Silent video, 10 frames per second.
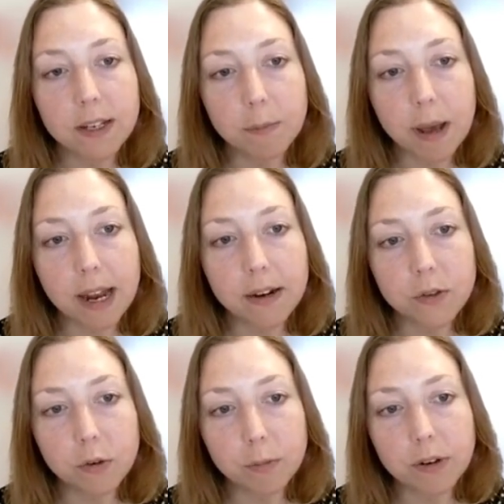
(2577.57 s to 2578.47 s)
So part
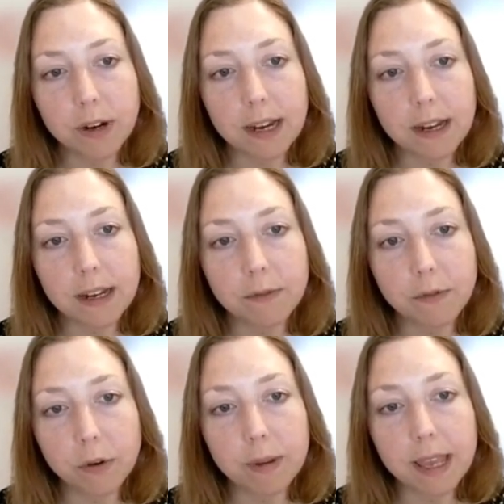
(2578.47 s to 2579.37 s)
of
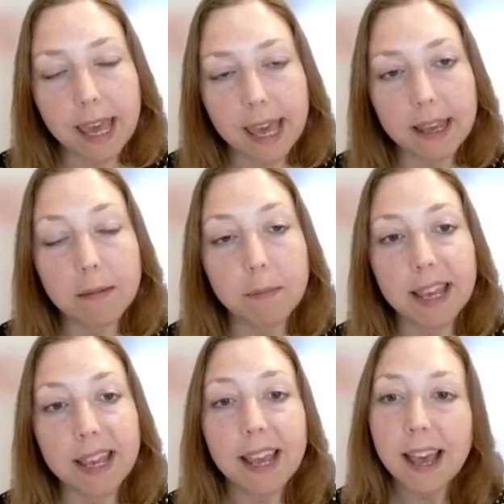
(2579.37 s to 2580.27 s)
trauma-informed care can
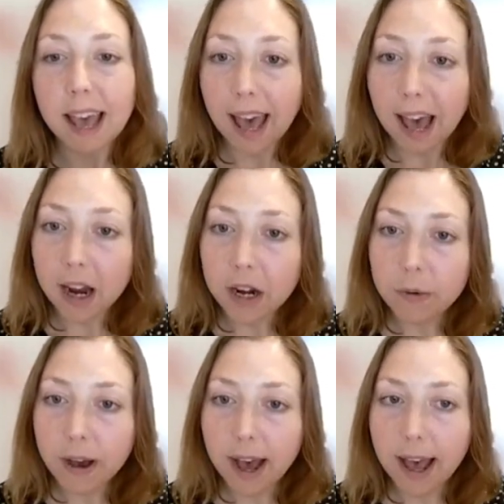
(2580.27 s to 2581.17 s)
be, how
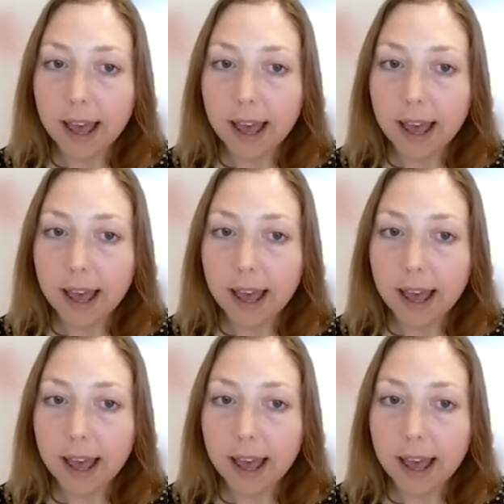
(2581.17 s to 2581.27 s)
do